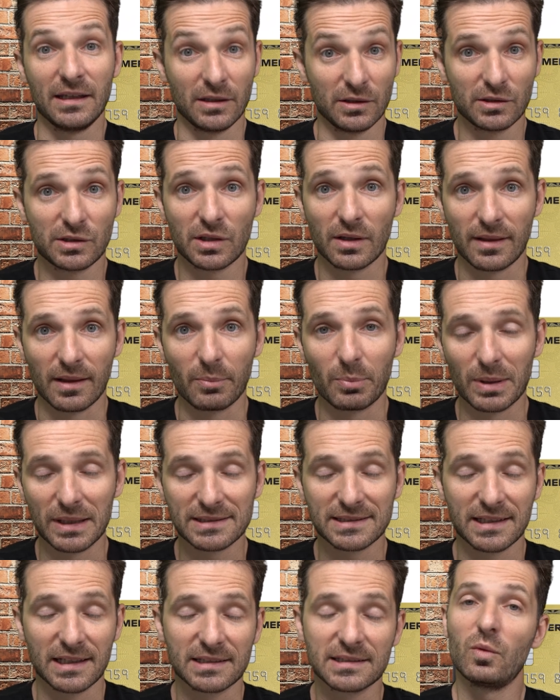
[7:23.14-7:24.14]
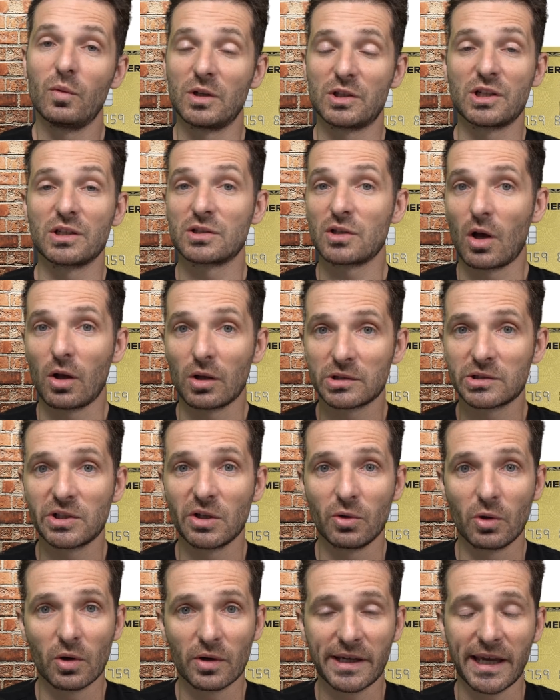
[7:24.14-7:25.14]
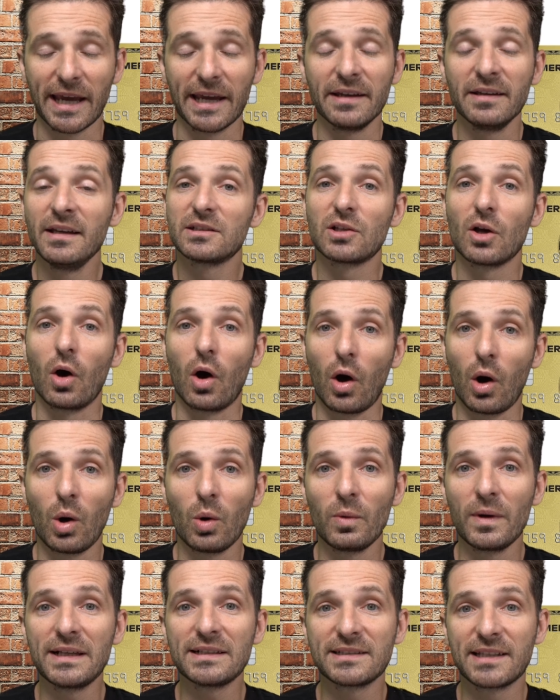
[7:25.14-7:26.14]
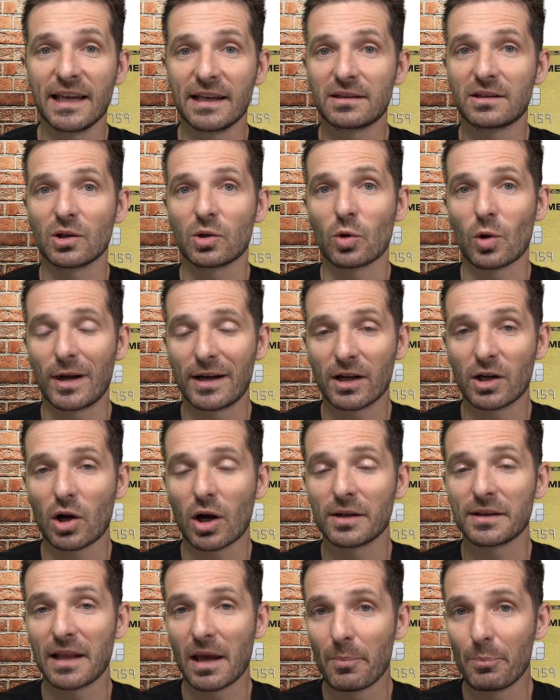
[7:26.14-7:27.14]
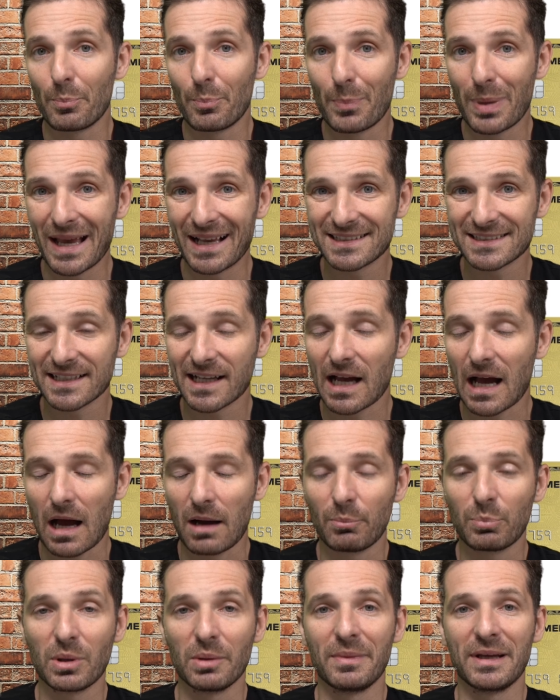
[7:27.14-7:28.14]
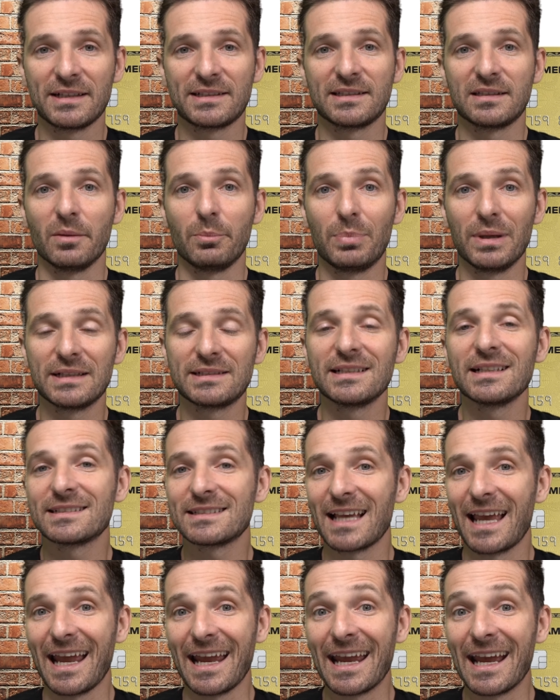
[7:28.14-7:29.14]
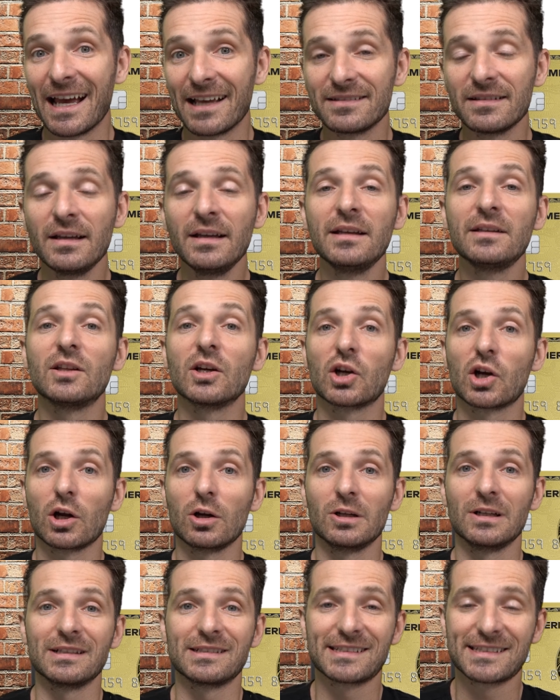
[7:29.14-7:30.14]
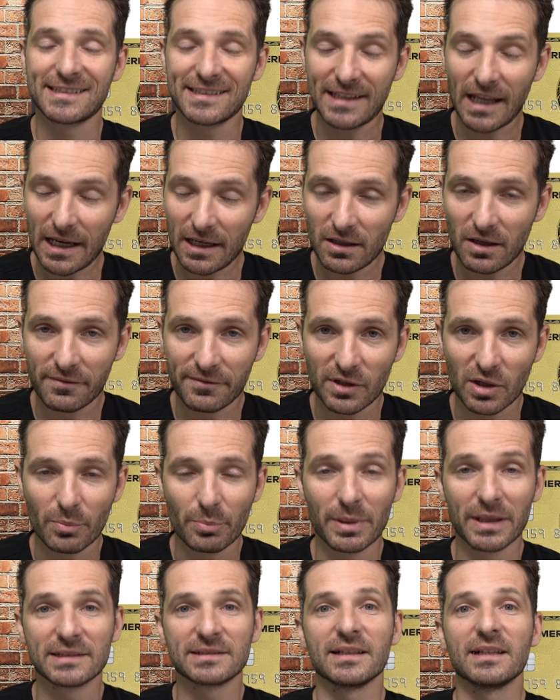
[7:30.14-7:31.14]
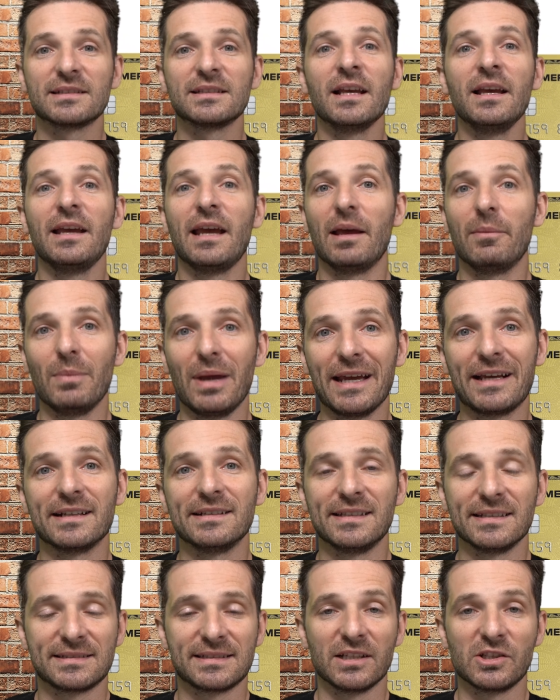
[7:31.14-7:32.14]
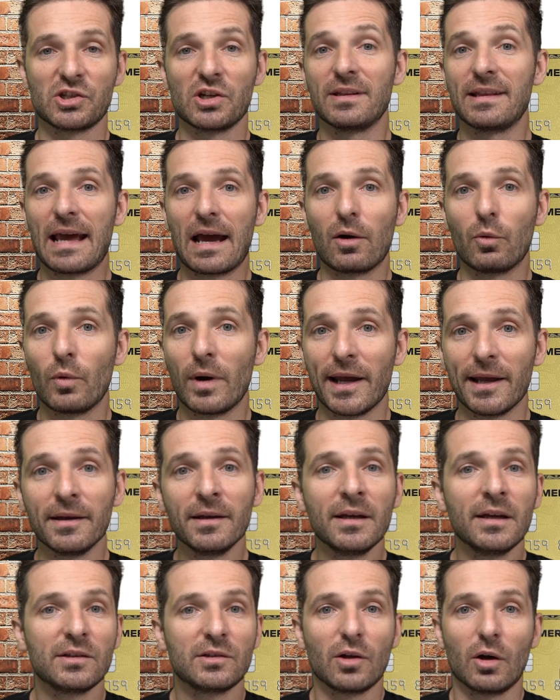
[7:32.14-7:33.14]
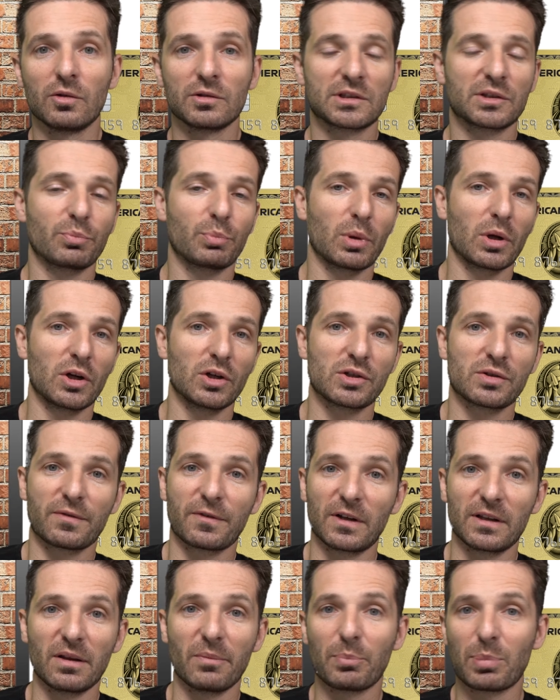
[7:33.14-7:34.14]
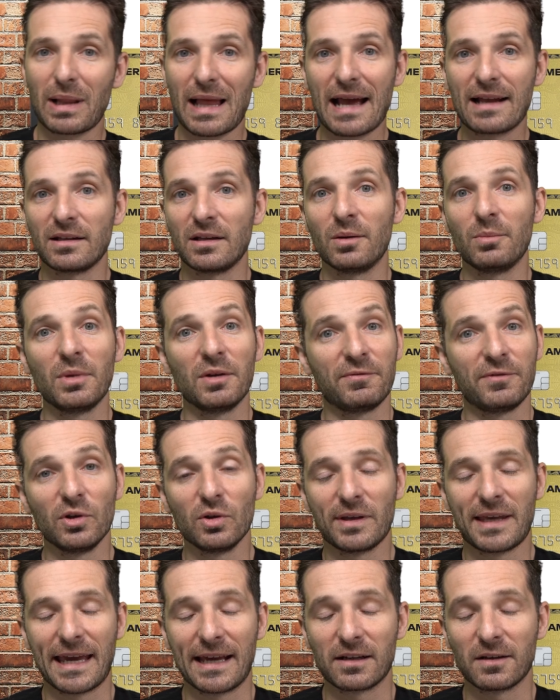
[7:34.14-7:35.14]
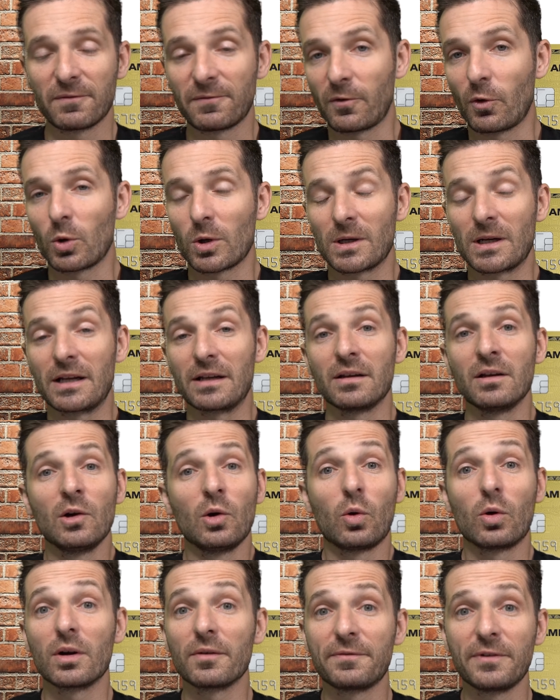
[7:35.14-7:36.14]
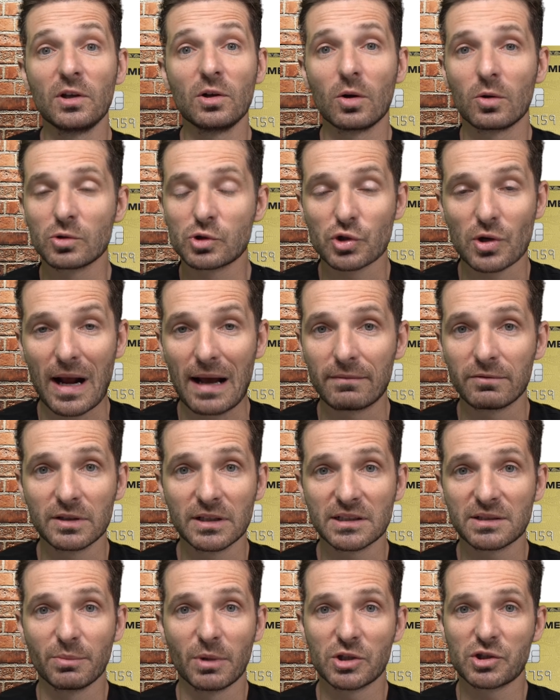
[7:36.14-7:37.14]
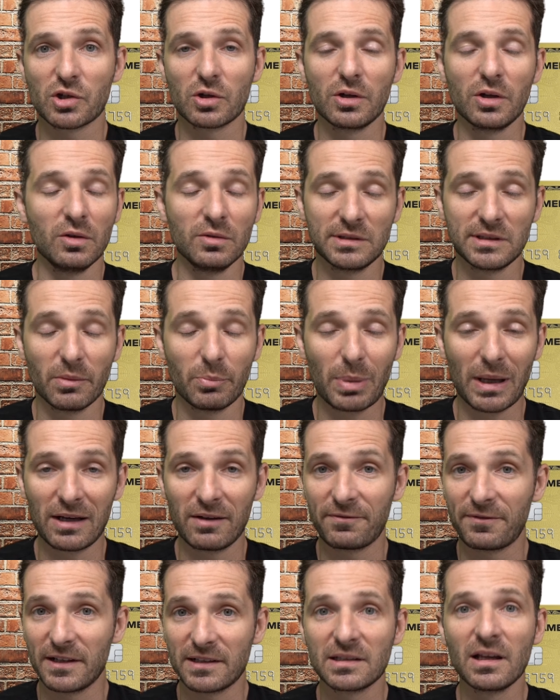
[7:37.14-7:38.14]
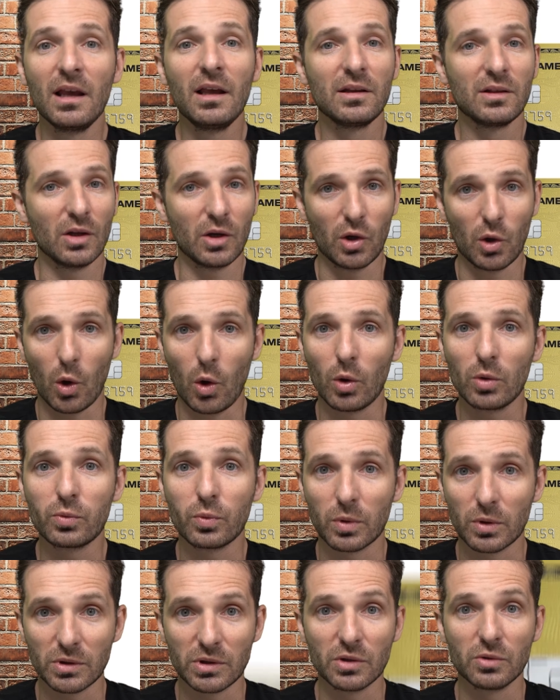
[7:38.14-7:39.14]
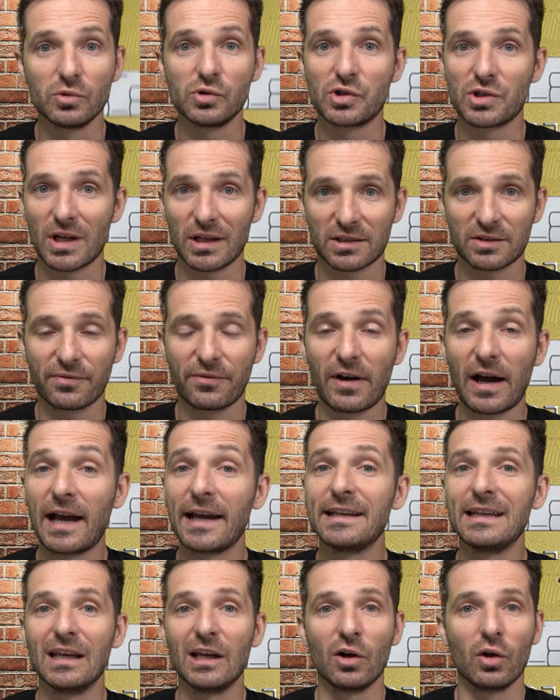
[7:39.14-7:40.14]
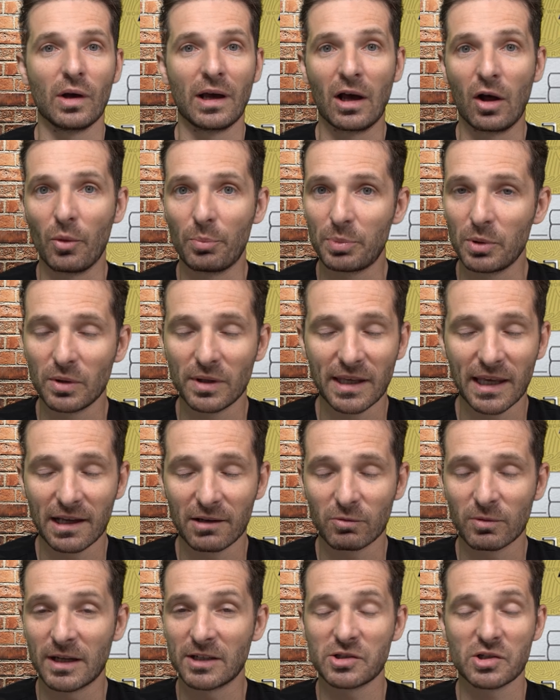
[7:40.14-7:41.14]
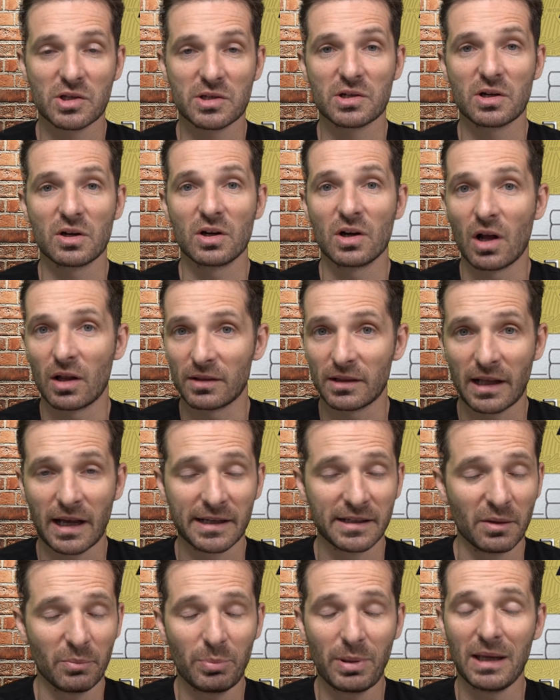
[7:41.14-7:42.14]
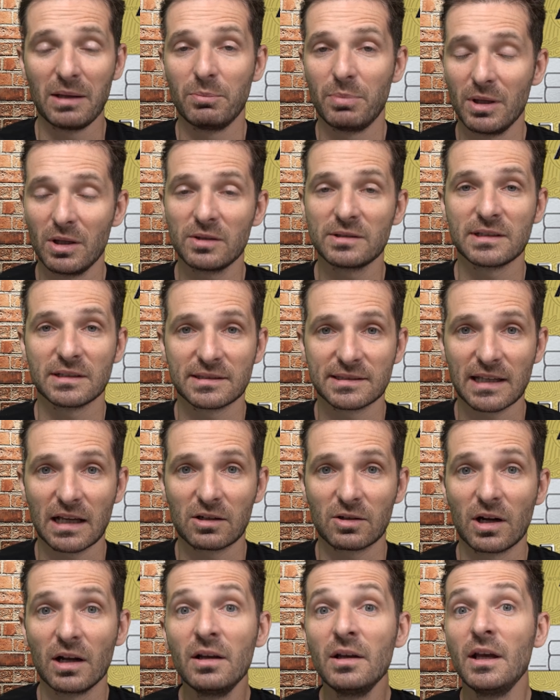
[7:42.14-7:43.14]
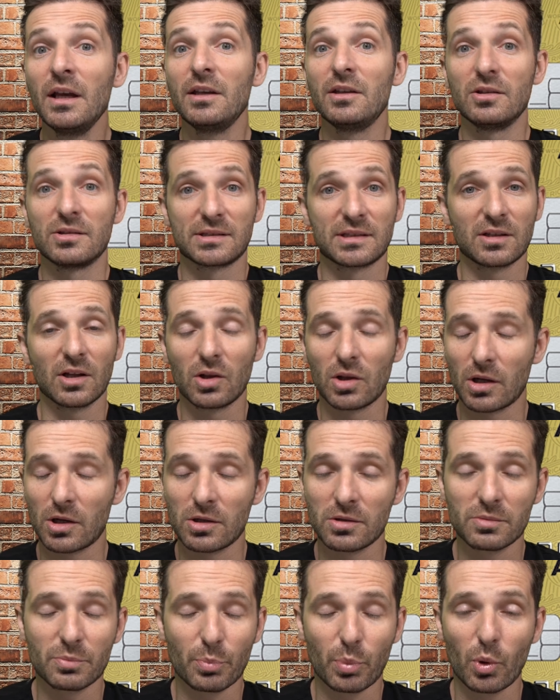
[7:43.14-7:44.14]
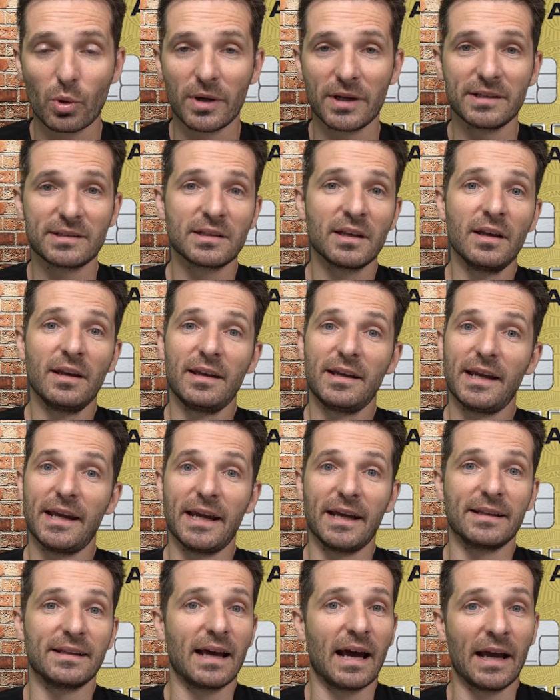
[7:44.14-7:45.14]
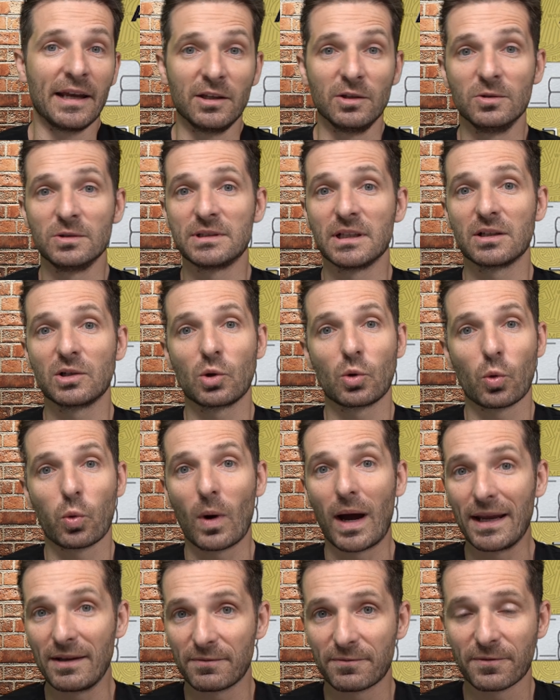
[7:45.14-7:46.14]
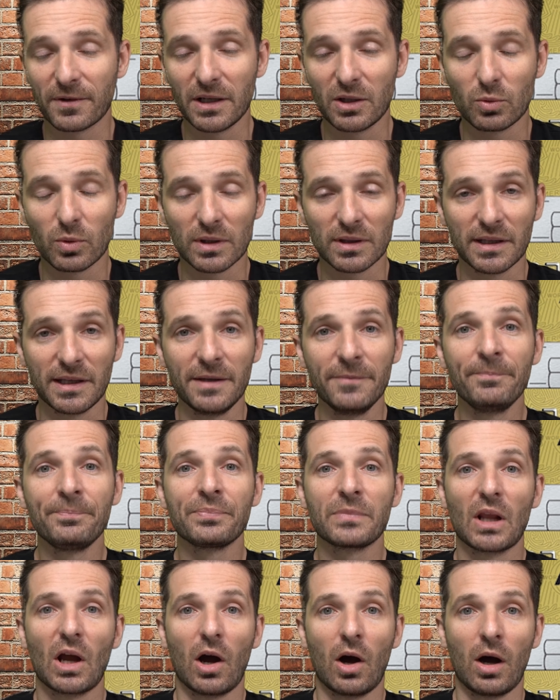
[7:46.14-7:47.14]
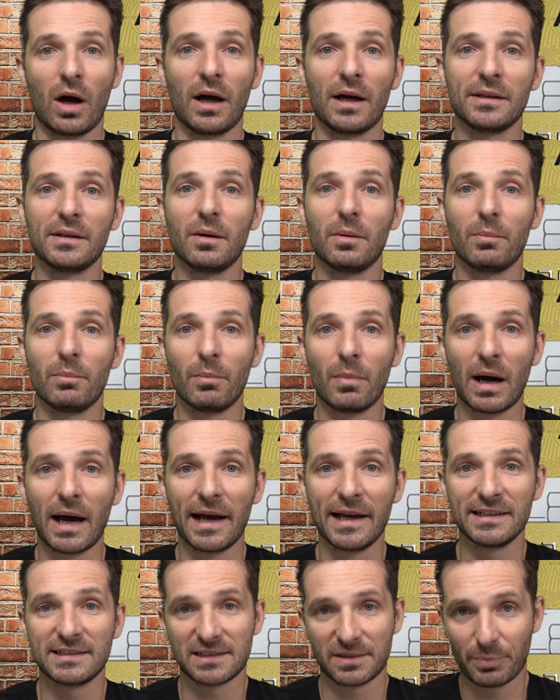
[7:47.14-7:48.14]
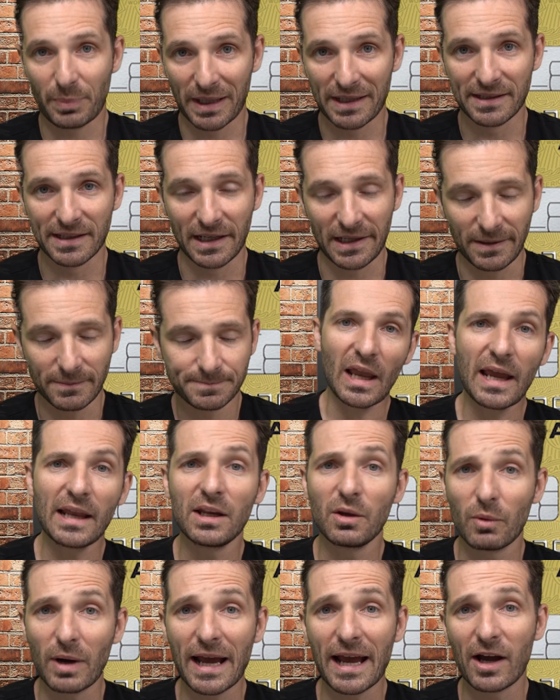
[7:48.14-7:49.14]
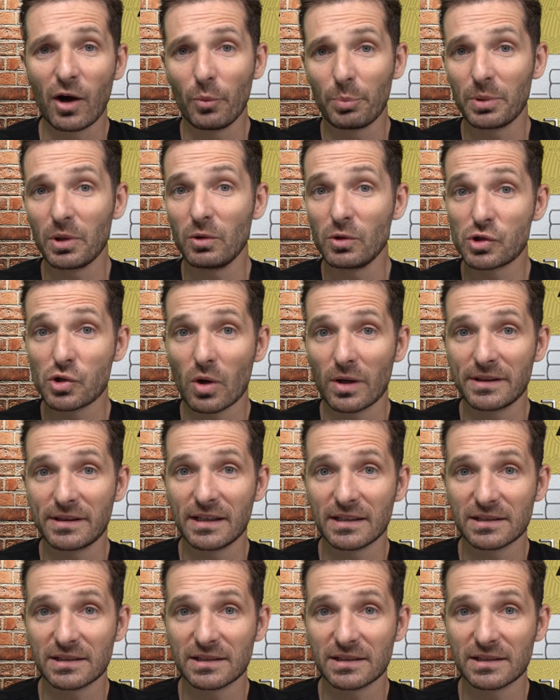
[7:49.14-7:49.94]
into the business, which is also okay. So always get the credit card that best complements the business and the current state of your business and make a decision that way. Don't splurge for the Platinum if you can't afford it, or if you don't travel as much or use the benefits. The Gold will do just fine. It'll help you get registered online to pay bills, etc. You still earn points, and I use it quite frequently on my spending. Anyway, I hope you enjoyed